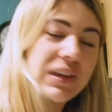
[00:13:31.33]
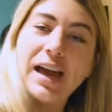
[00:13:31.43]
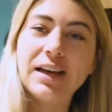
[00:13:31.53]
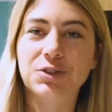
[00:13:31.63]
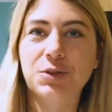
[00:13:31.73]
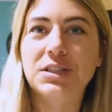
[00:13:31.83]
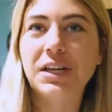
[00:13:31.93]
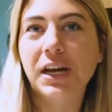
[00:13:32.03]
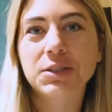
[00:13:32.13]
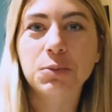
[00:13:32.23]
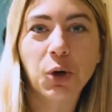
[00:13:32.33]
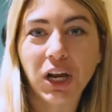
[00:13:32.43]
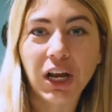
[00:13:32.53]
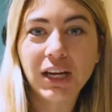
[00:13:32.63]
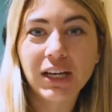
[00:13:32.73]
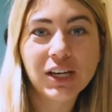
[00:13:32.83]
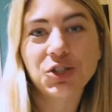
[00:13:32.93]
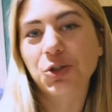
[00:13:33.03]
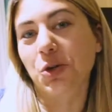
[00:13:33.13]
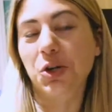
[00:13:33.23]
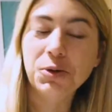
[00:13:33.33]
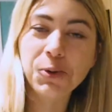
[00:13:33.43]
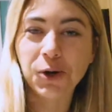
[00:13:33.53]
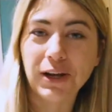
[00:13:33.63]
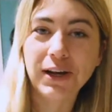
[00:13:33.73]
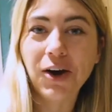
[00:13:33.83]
Yeah, so it's the next morning. So good morning,